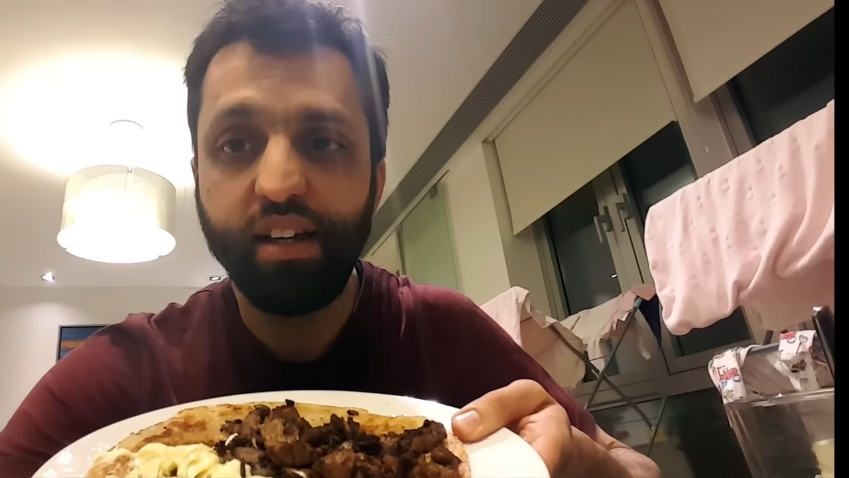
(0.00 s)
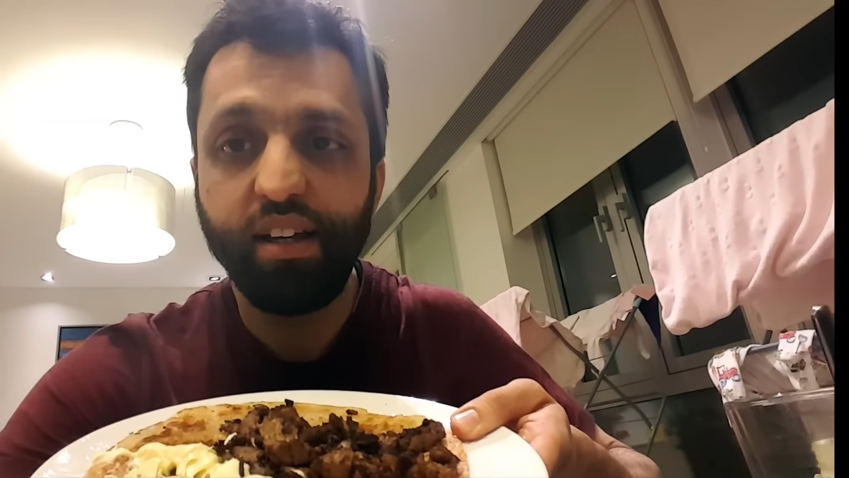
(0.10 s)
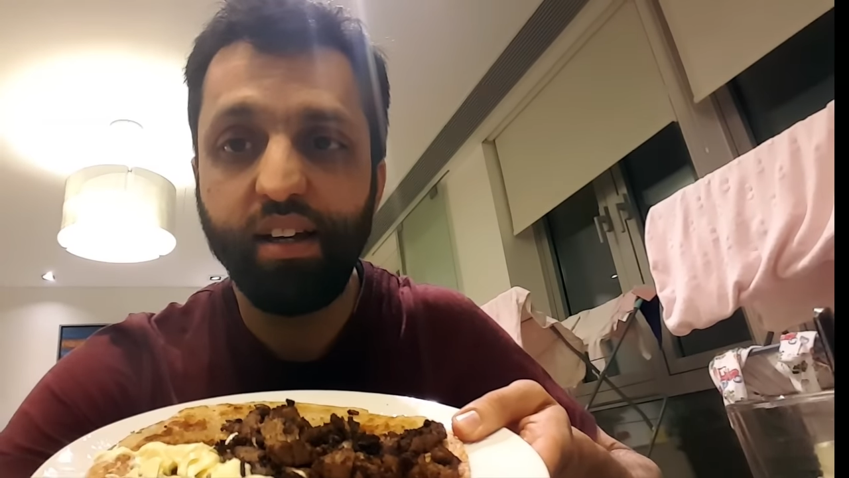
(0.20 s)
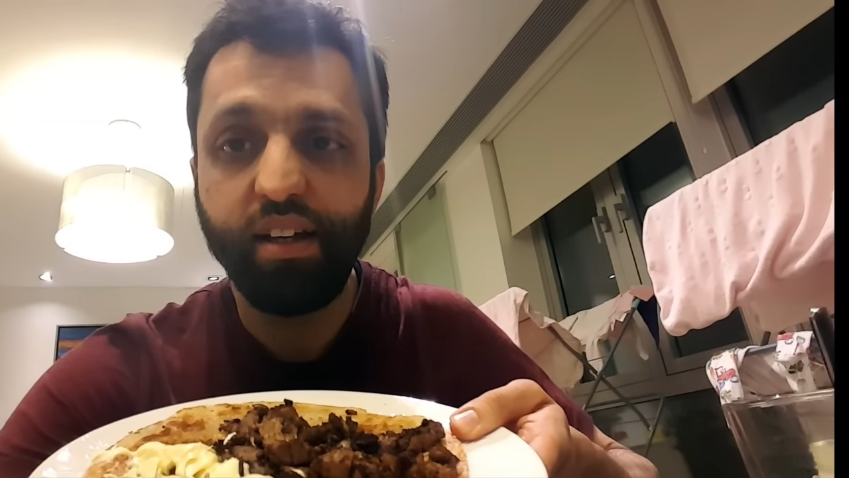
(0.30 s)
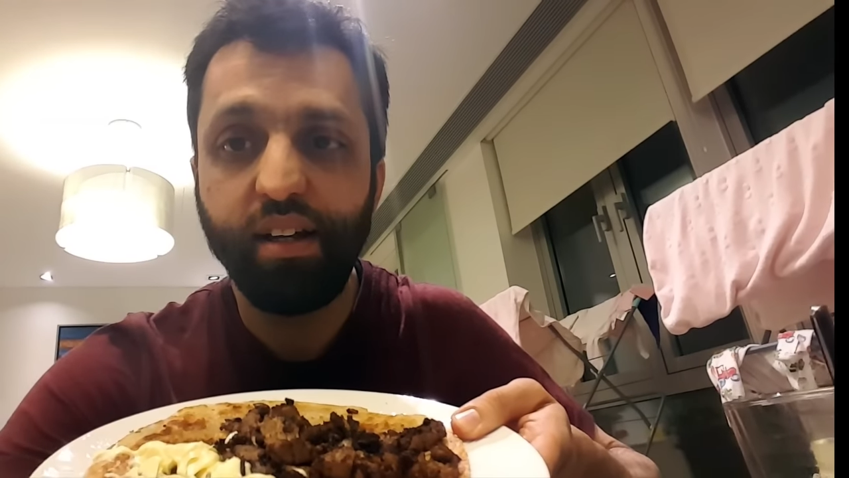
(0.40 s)

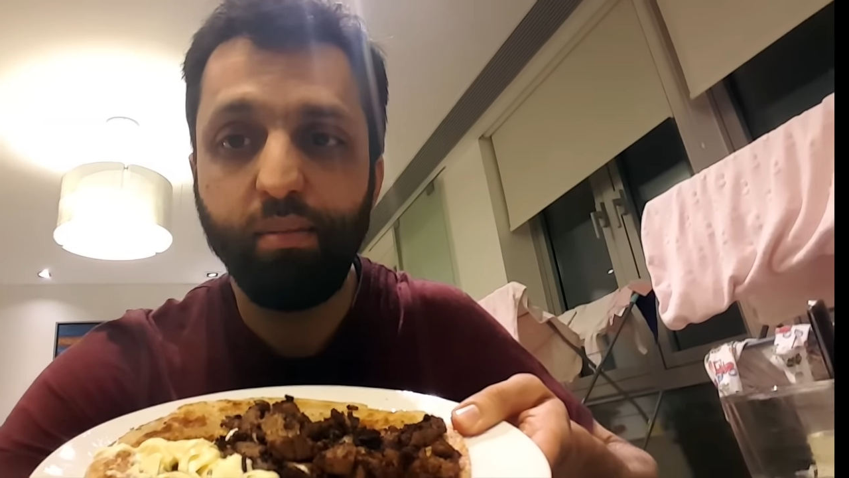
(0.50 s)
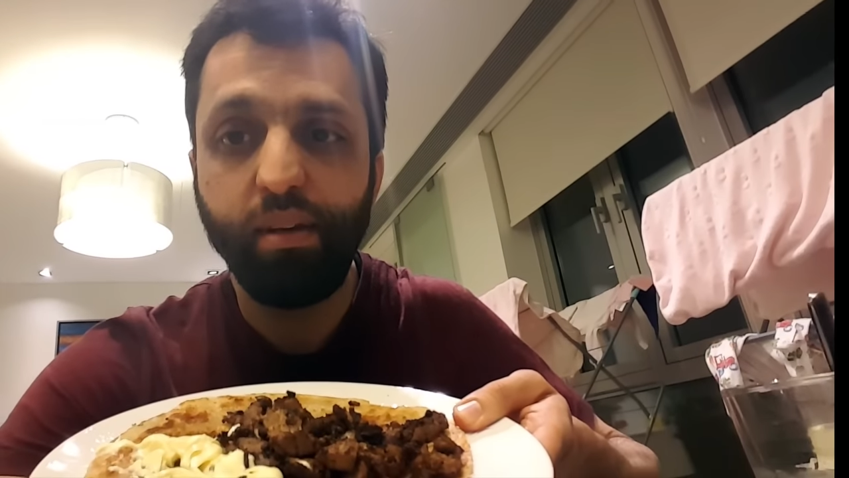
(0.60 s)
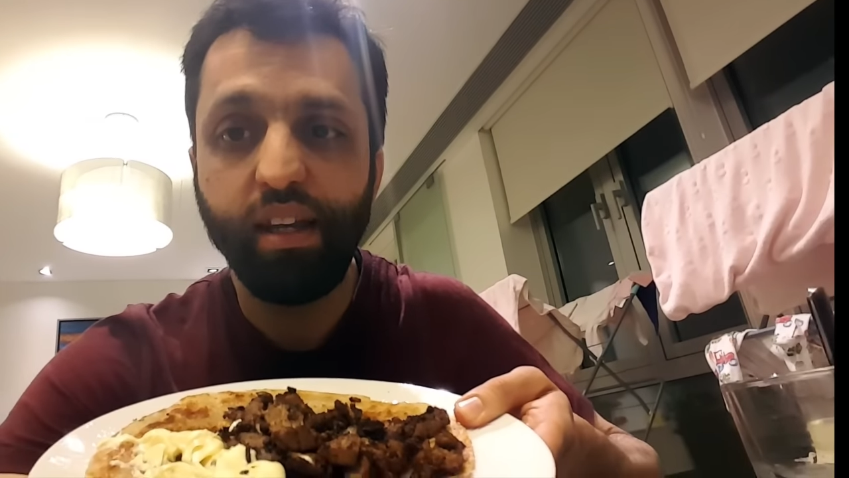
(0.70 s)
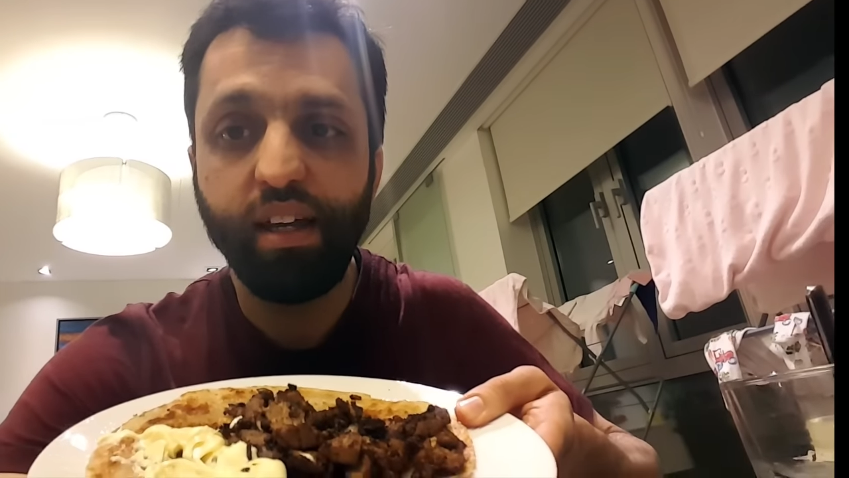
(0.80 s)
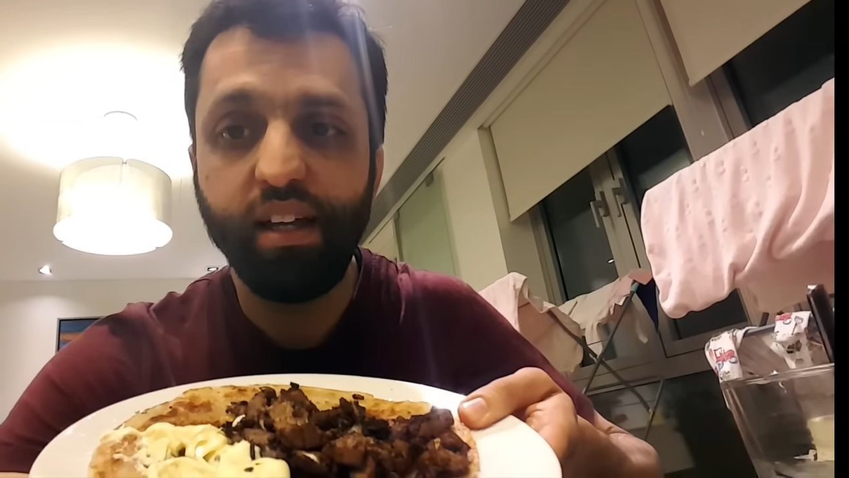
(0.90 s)
halal
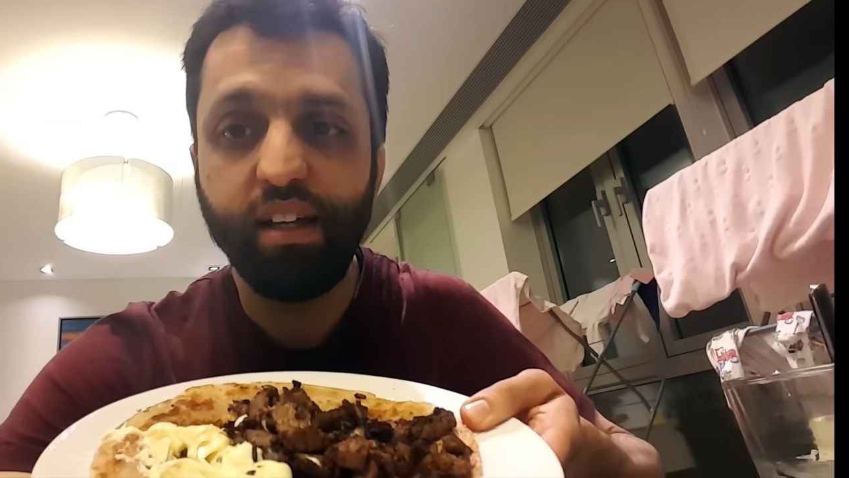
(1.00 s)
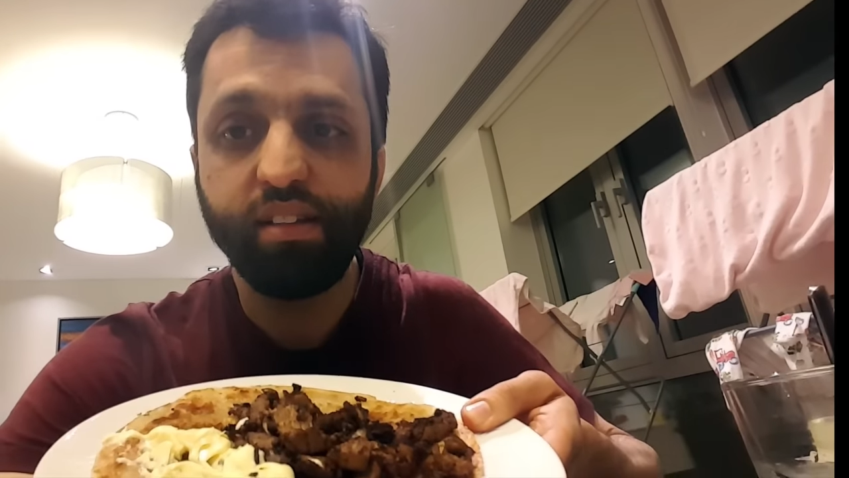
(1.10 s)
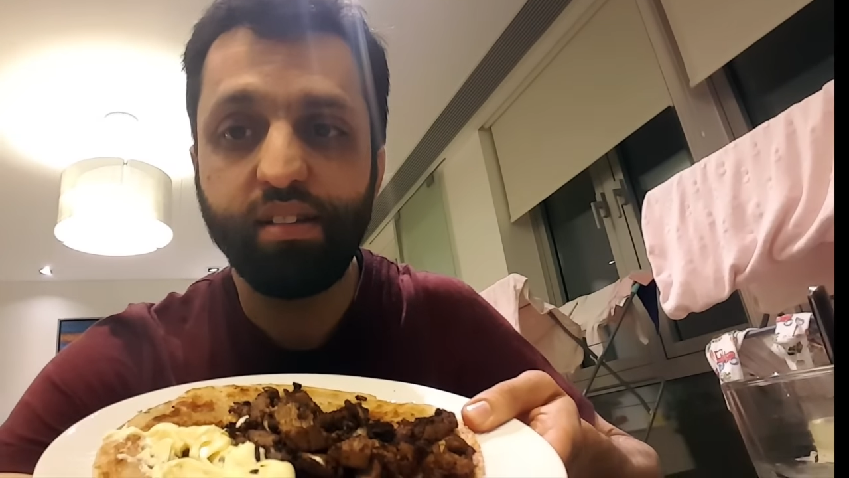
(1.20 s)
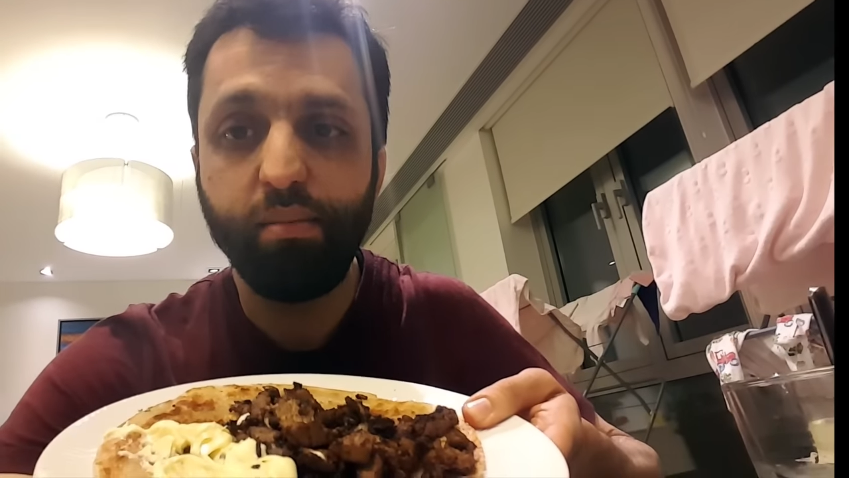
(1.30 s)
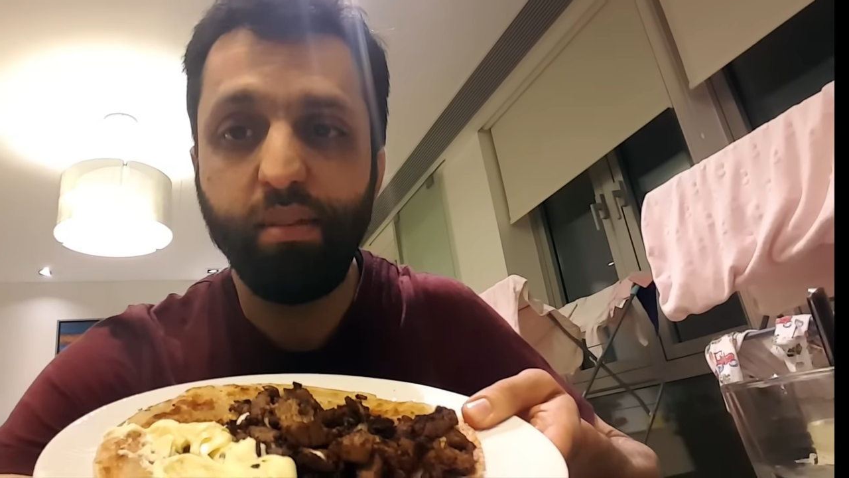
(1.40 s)
meat
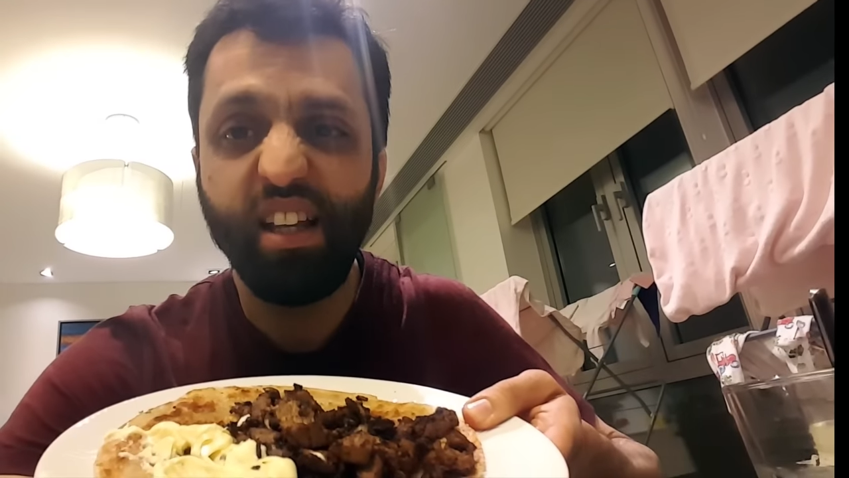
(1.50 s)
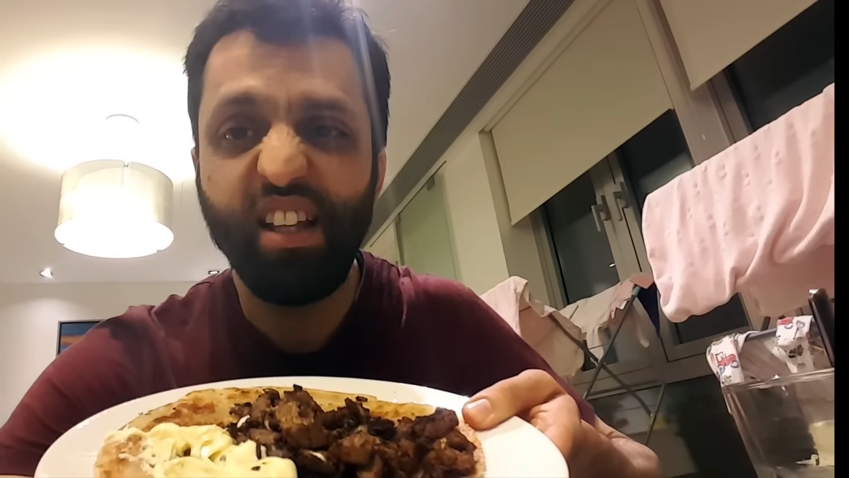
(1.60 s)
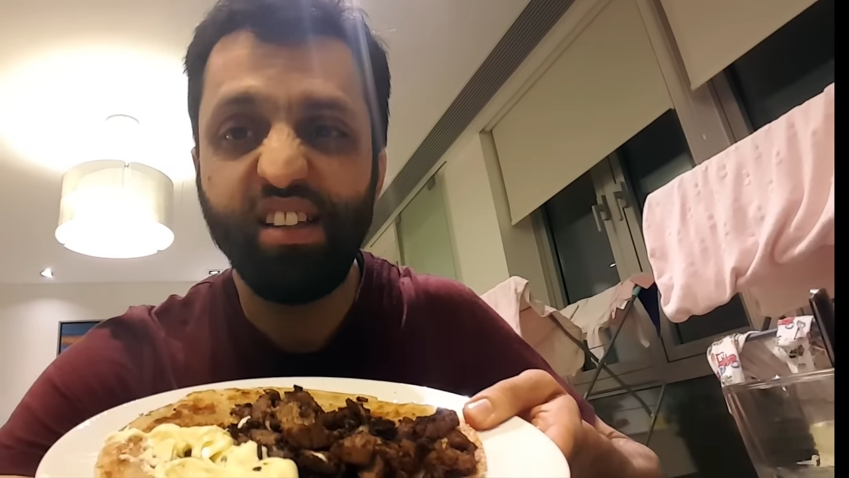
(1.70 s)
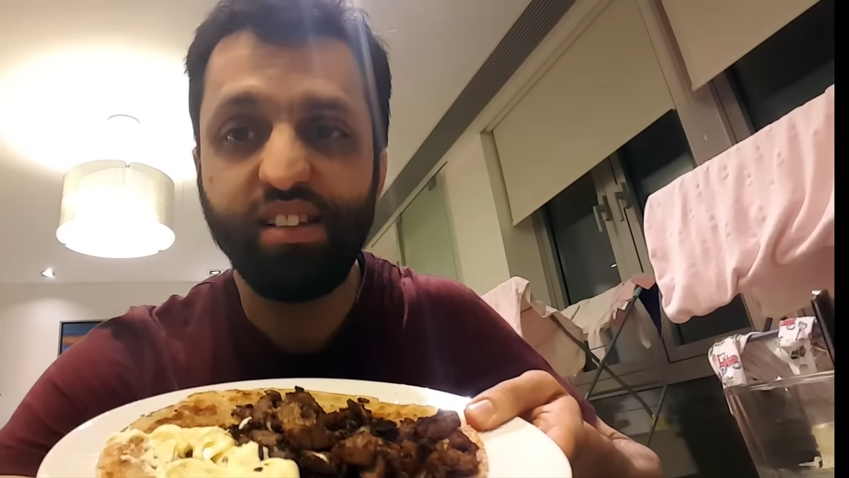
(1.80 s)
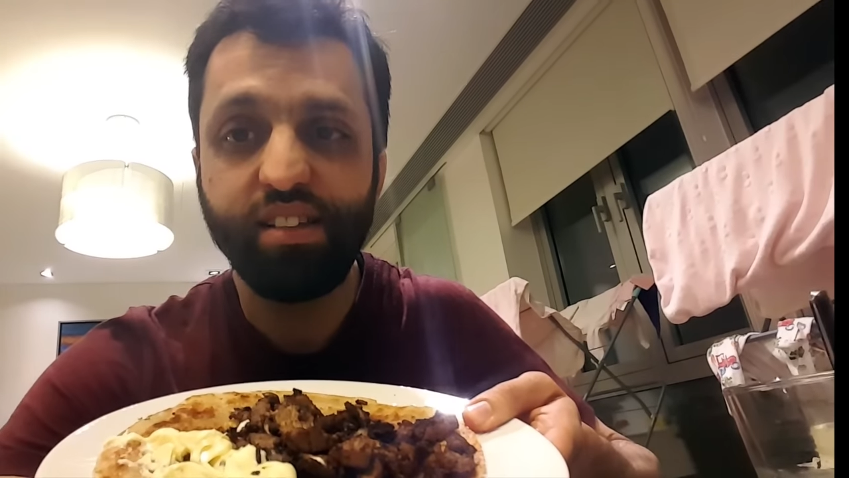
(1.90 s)
and some
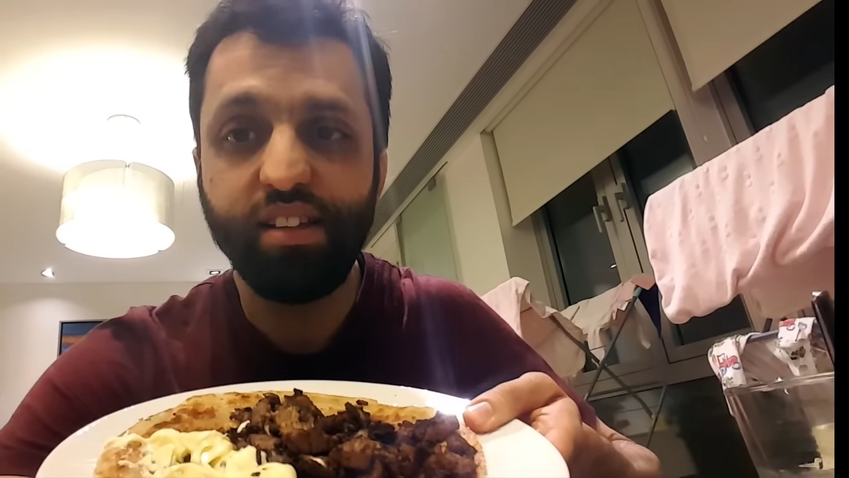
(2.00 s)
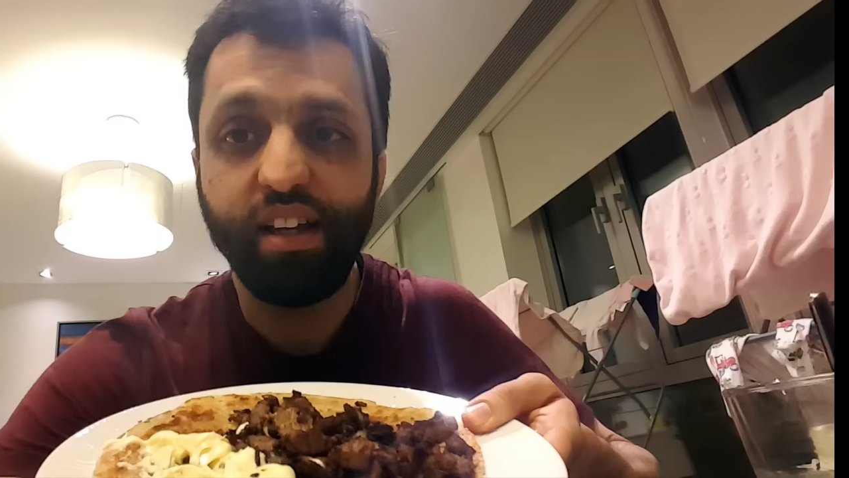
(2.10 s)
mayonnaise,